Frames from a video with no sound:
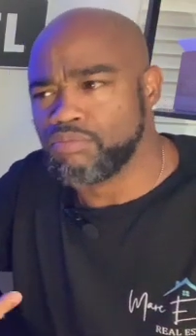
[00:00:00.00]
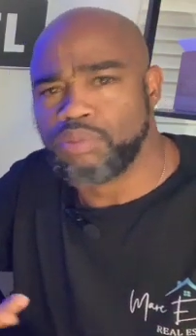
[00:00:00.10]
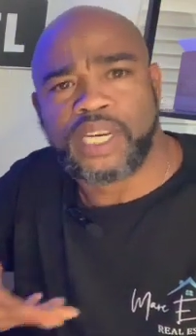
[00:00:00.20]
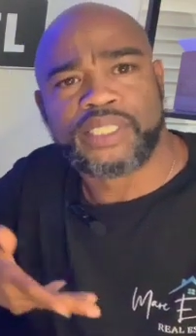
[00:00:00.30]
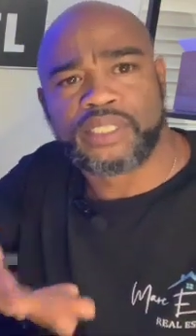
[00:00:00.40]

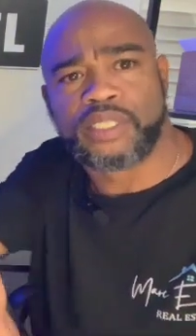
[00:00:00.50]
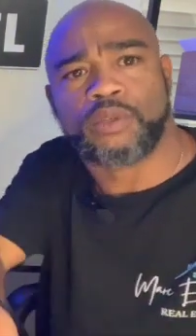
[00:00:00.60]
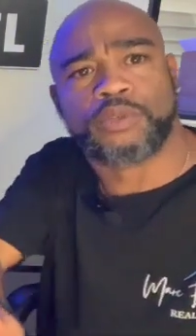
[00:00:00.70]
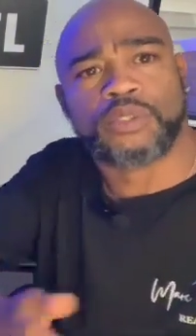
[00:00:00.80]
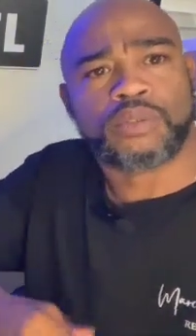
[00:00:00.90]
But I just
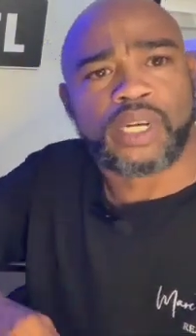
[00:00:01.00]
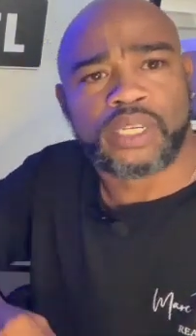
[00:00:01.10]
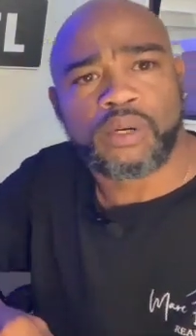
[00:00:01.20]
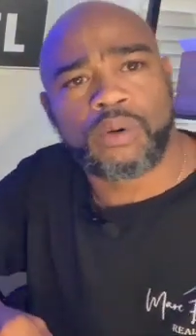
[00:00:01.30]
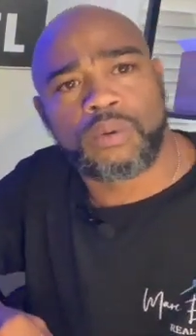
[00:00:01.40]
helped you,
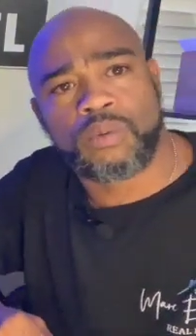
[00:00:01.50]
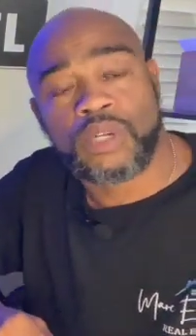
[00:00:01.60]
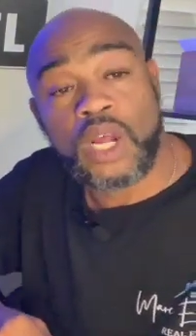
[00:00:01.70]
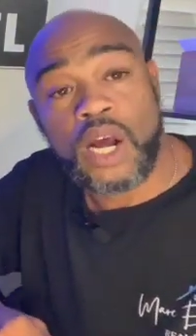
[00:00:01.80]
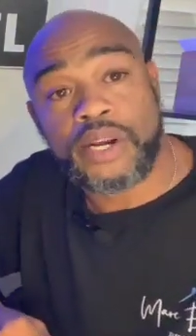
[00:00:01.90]
right? Oh,
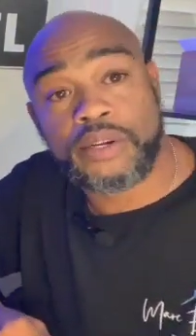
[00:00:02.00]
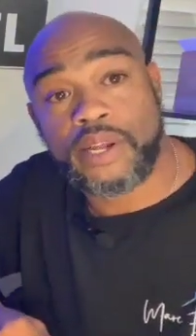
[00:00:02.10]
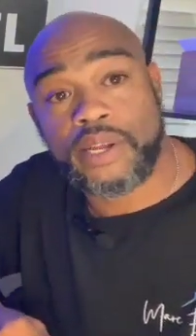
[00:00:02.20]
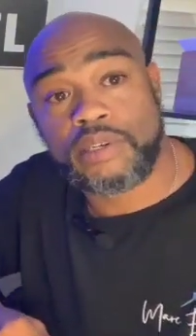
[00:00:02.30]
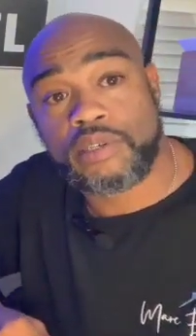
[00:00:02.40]
I need an
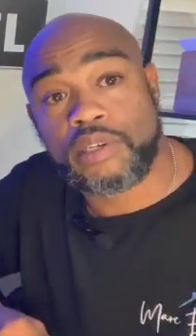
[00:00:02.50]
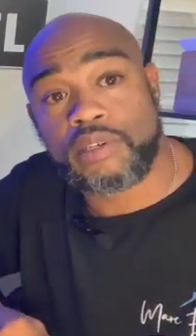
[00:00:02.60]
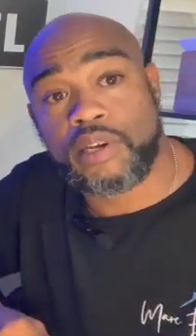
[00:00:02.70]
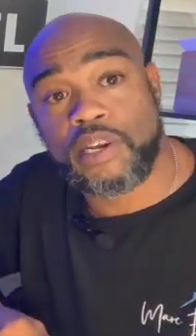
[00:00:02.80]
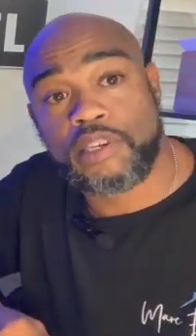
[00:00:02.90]
AC,
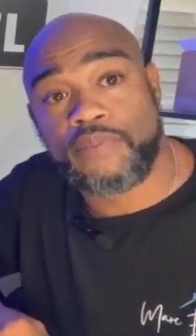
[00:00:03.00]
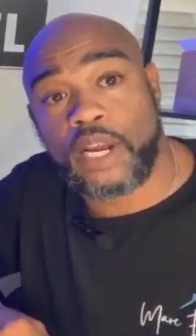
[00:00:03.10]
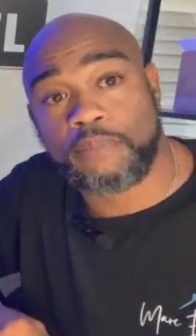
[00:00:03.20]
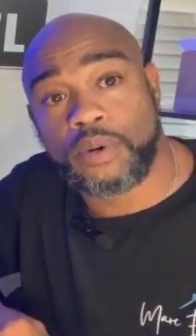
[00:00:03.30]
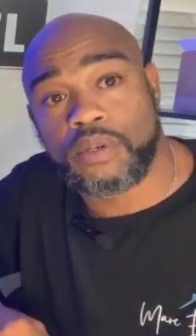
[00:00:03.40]

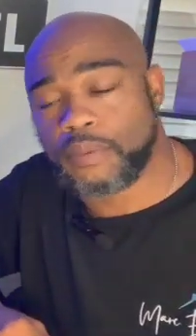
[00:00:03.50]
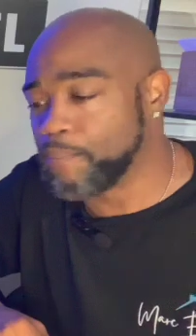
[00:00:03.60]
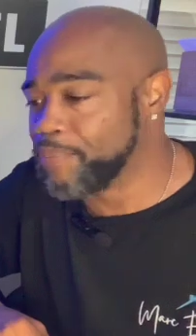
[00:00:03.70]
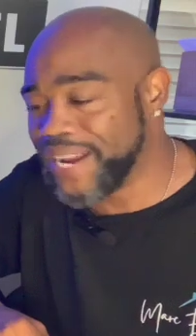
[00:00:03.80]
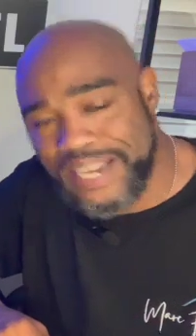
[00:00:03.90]
HVAC
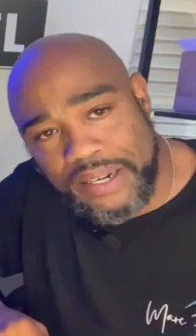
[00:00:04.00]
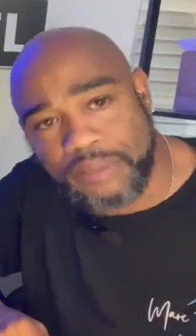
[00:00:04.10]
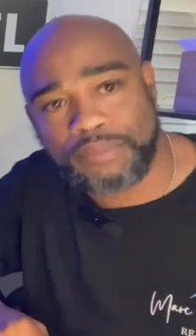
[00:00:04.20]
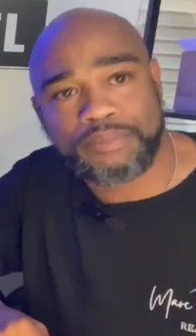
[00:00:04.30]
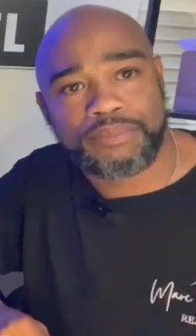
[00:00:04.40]
person.
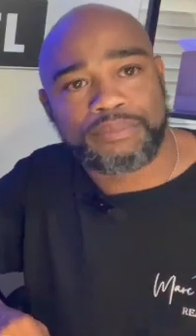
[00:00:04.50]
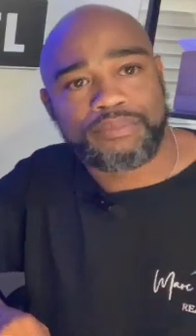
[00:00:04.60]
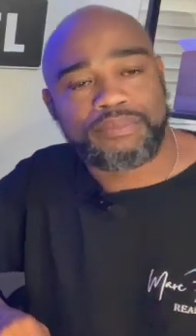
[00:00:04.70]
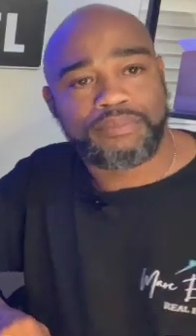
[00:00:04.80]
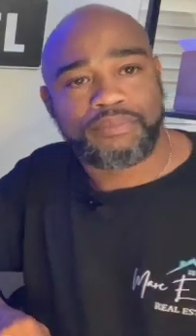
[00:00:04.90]
Bam.
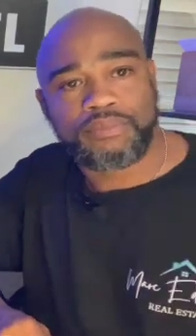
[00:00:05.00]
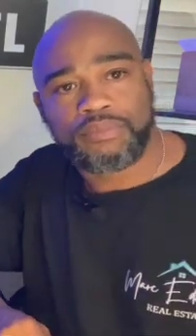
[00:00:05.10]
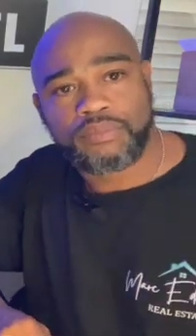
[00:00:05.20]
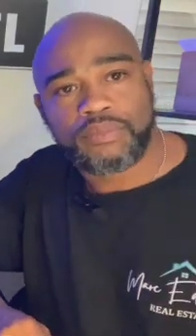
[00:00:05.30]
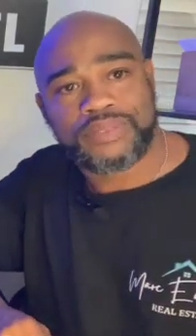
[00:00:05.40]

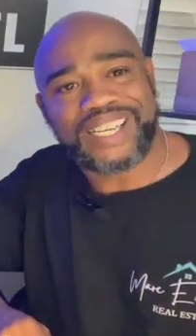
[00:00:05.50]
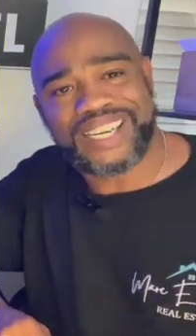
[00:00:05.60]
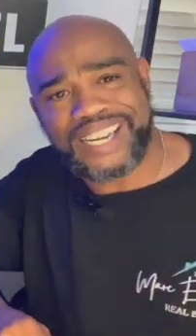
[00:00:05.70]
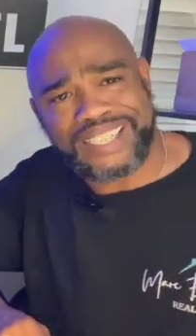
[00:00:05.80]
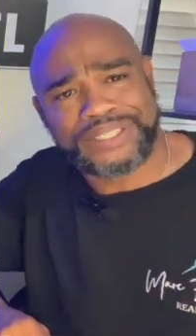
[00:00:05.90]
I
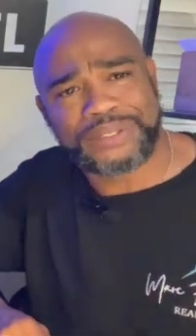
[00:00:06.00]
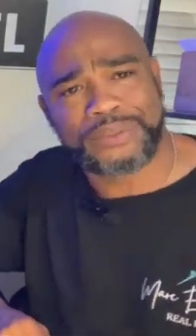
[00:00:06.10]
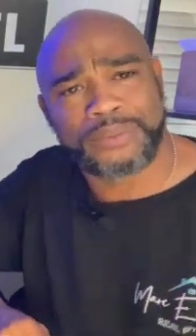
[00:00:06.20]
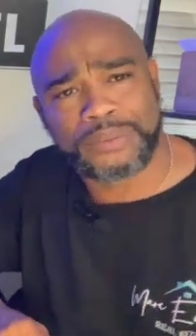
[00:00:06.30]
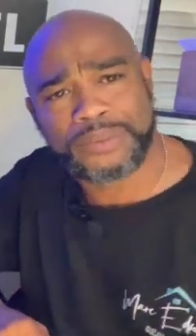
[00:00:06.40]
got
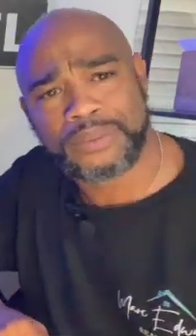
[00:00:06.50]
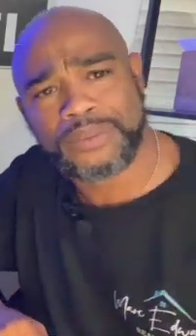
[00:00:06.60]
you.